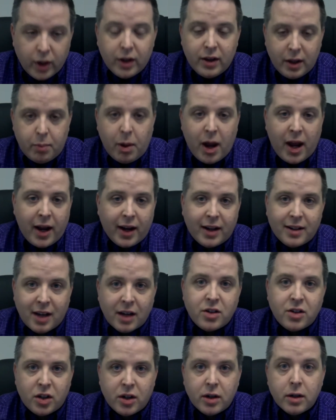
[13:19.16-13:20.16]
really paying
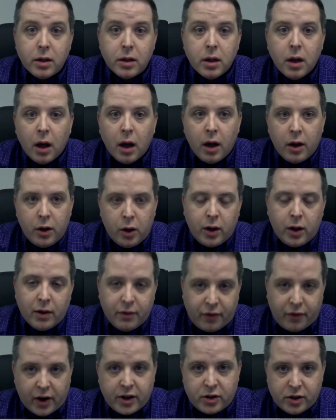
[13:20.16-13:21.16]
attention, you
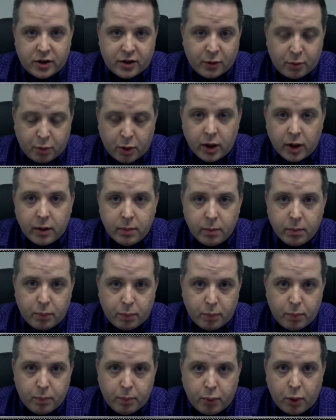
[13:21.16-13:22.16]
can find yourself pretty
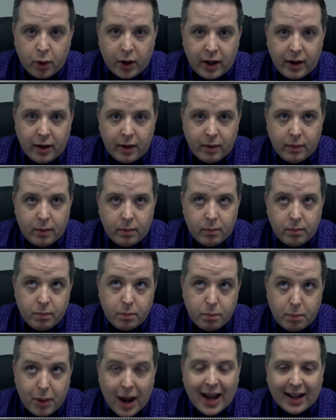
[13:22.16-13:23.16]

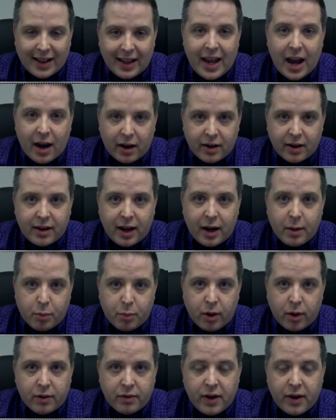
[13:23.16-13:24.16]
badly out of
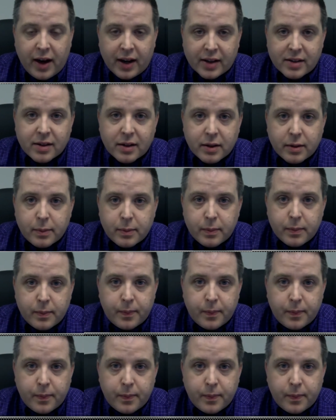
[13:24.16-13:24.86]
date pretty fast.